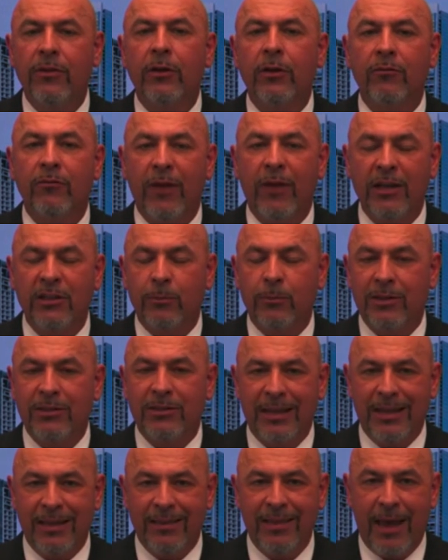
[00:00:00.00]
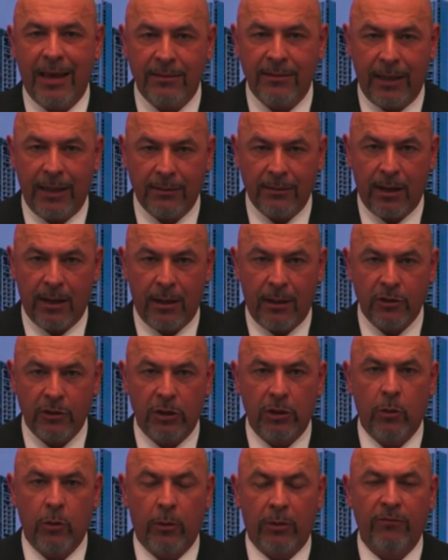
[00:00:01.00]
their investments in that
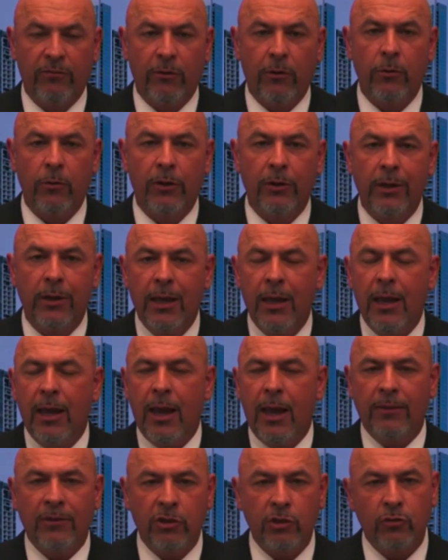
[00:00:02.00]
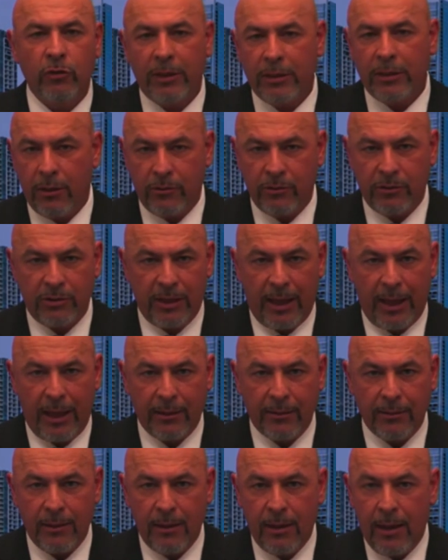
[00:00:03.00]
technology going forward. And the street knows
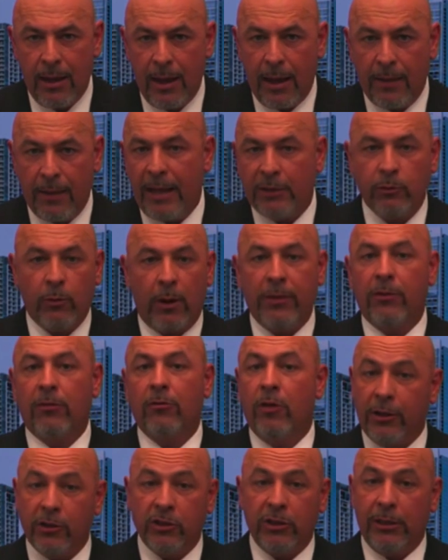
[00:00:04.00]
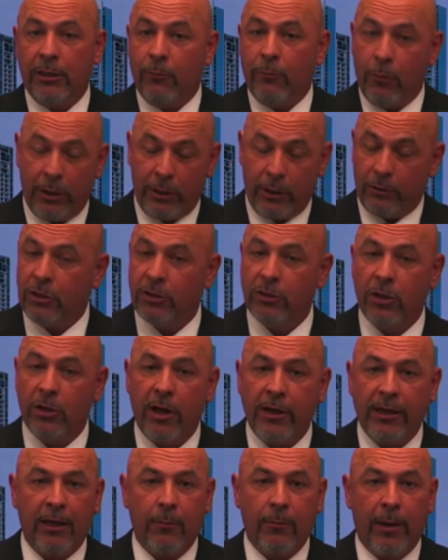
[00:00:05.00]
that. And that's why they're launching what you're just talking